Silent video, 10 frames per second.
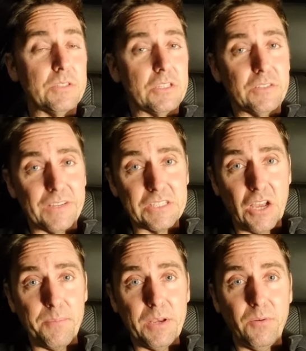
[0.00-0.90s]
was lots of
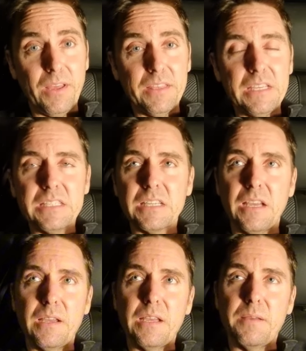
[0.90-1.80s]
excitement around this
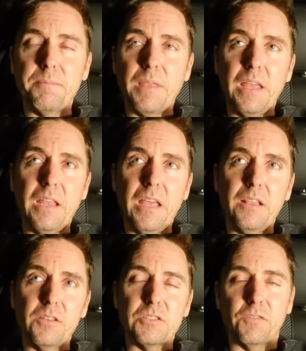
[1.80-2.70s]

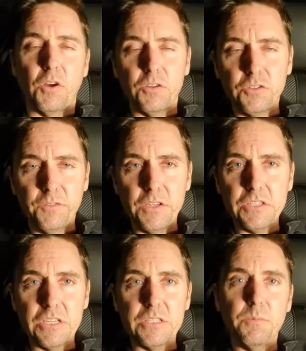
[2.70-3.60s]
and lots of
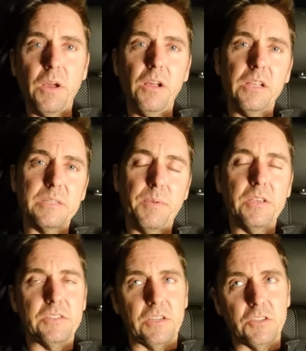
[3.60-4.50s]
controversy as well, I
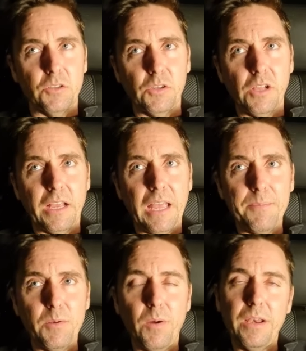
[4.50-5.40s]
suppose. Does she look like
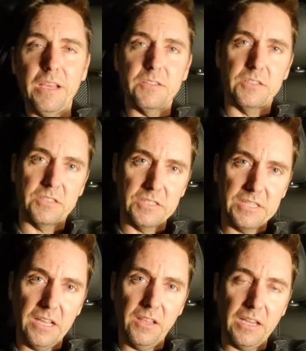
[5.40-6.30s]
Amy Winehouse? Does she
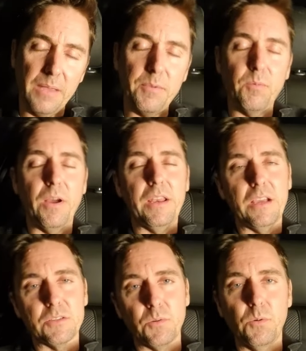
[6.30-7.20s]
sound like Amy
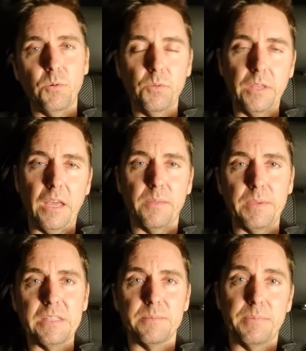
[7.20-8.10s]
Winehouse? All the other
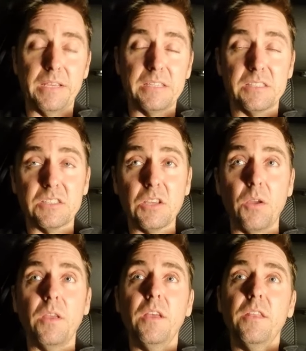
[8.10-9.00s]
bits and pieces.
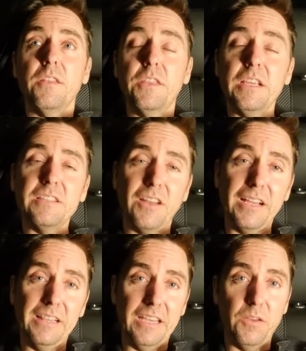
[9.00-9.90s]
So the things that
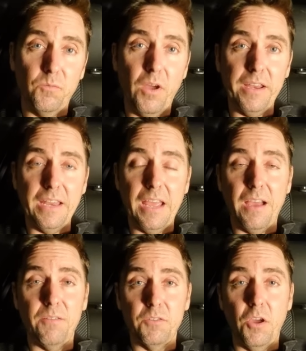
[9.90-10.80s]
I can let you right
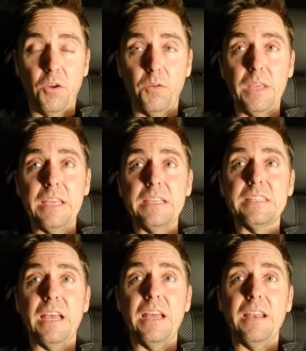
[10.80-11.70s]
now know
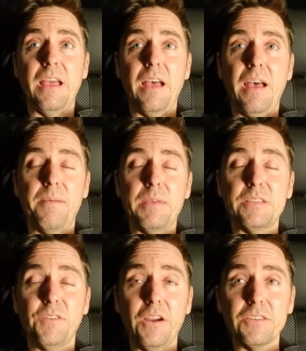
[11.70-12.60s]
is that
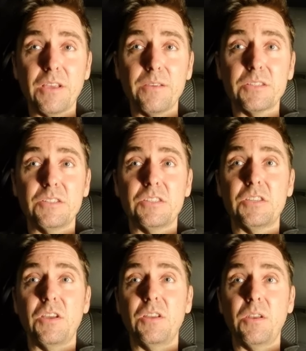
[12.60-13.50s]
as far as I was
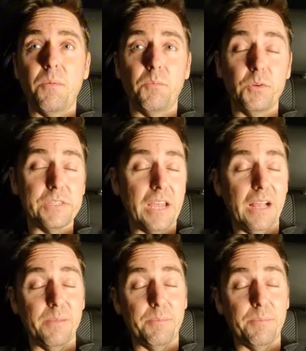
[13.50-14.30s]
concerned, Marissa